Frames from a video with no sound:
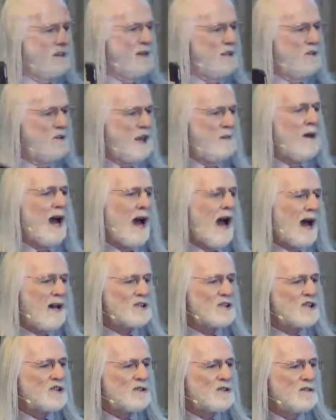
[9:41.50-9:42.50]
a
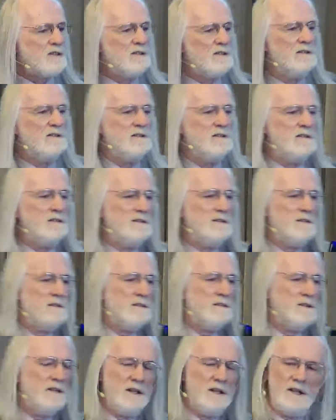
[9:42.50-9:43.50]
patch
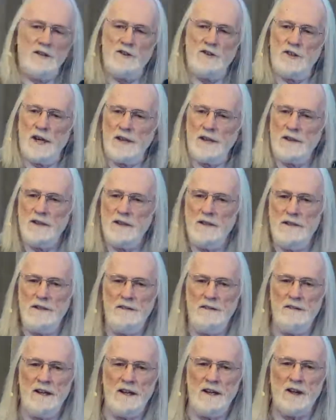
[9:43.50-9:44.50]
injected
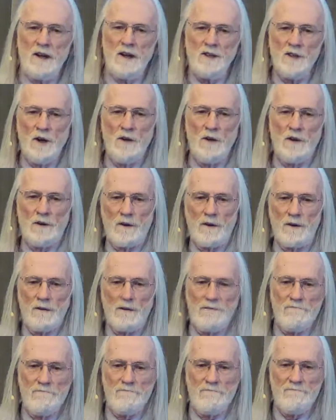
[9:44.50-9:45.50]
in our shoulder.
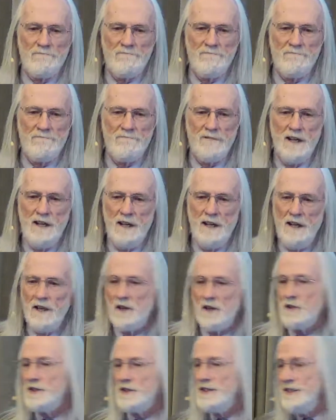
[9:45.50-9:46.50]

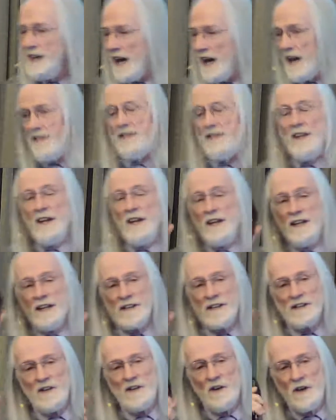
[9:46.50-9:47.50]
There's nothing
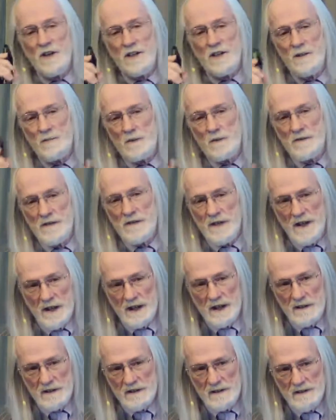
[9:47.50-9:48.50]
that's going to
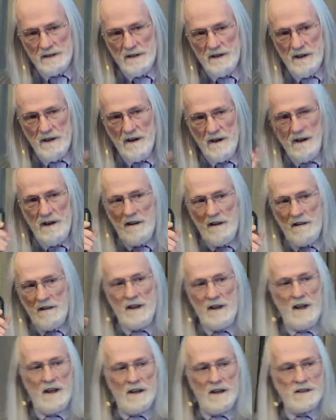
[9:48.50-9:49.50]
prevent
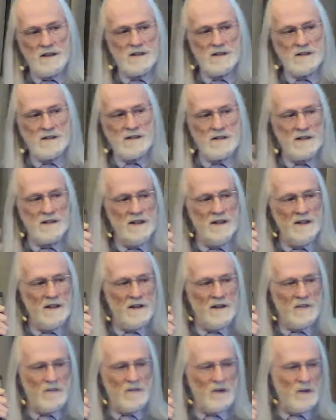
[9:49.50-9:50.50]
this
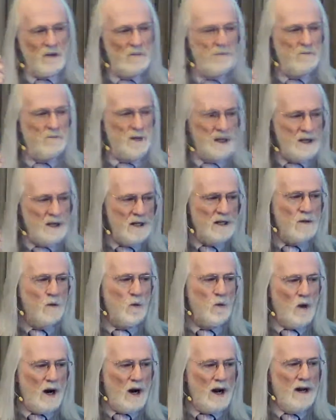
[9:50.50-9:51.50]
from being
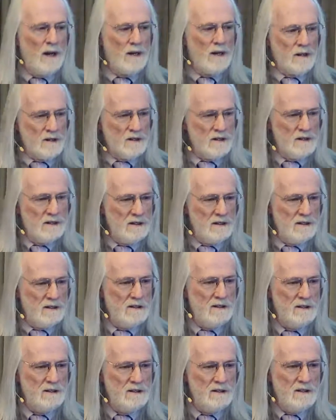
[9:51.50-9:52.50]
wired
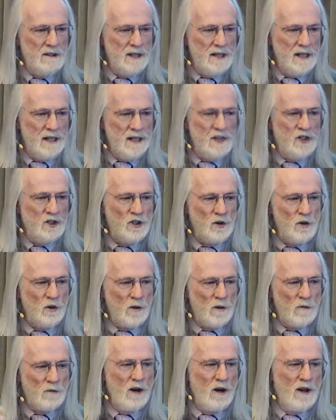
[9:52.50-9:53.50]
into our
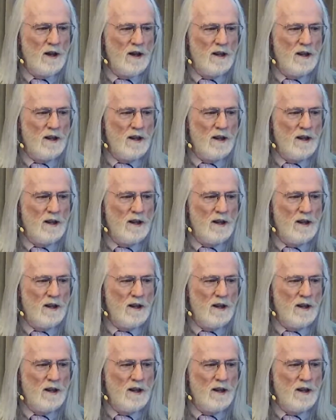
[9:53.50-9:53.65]
brain.